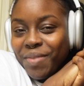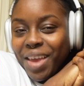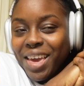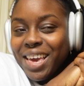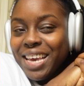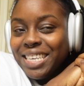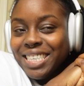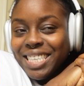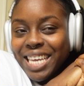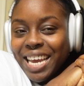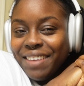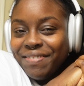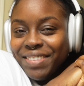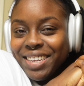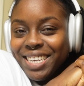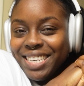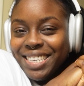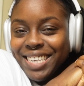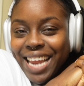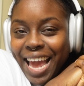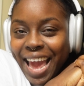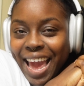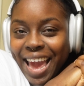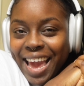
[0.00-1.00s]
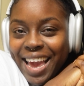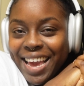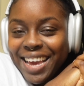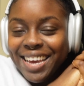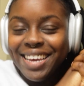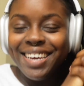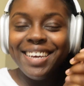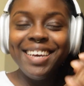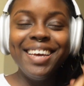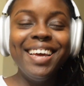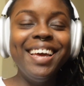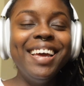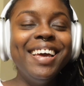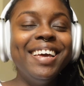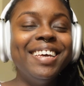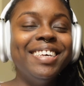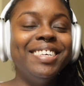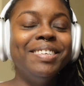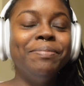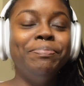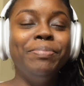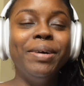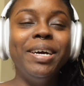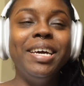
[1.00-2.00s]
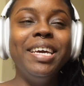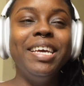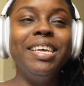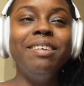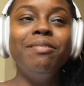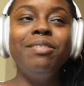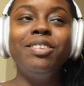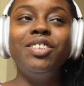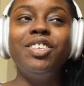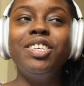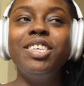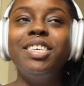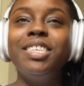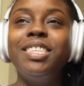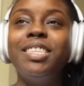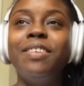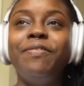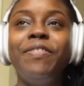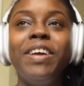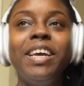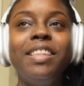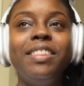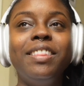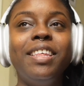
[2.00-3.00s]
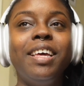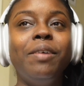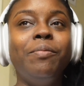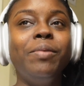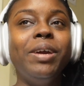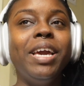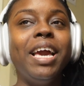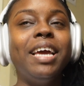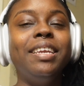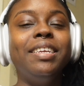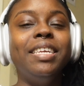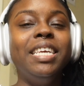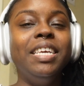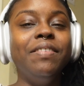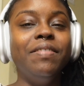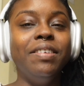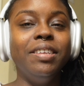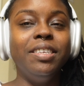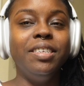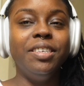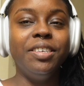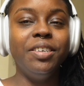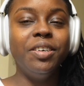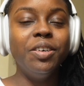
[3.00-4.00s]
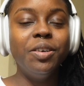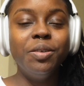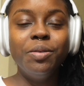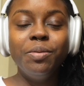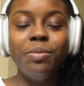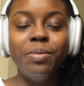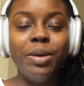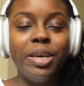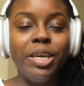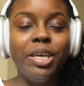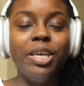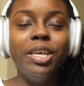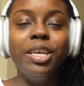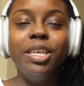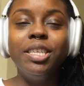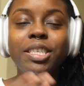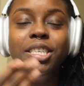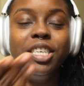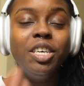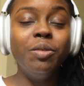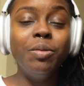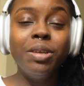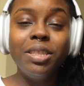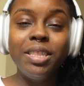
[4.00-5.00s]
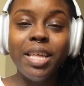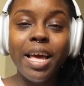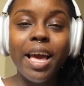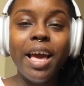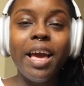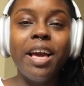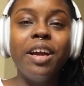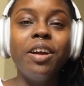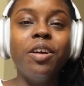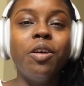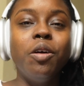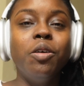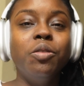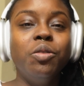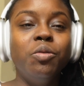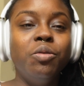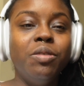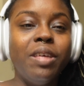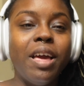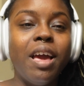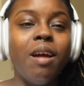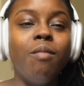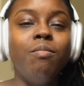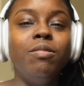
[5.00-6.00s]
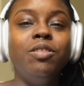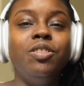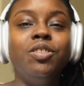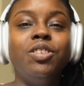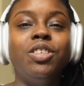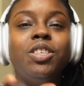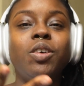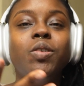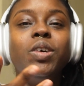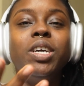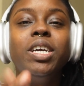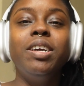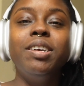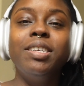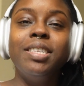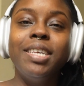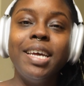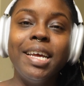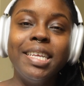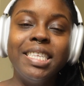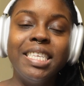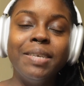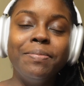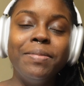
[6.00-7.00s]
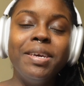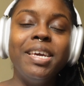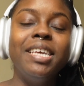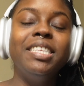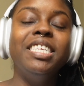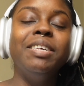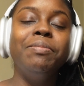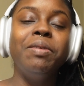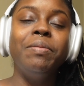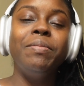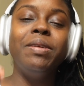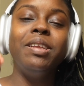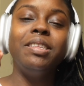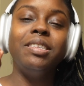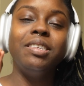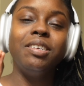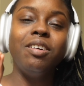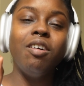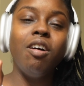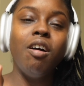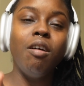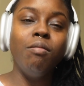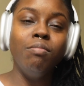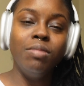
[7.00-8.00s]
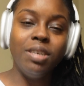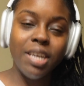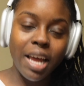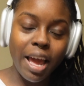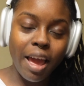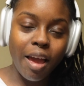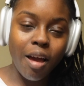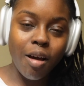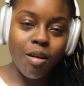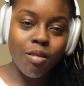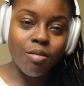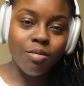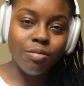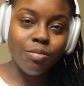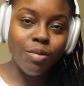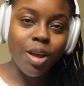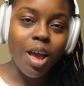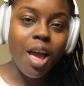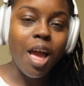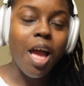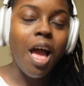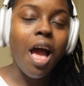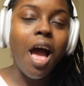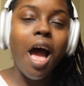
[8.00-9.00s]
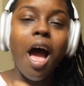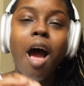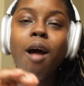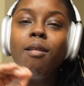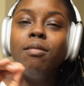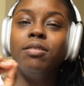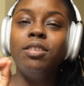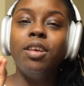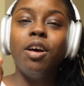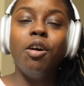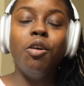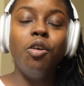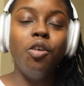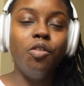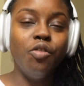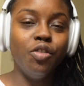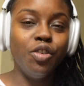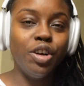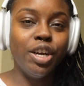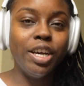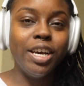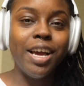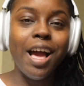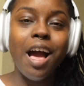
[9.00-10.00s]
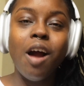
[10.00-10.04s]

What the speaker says: He saved the day. But it was just the fact that we had to even deal with that and go through that was just so irritating to me. It took me a minute to calm down. I was over it.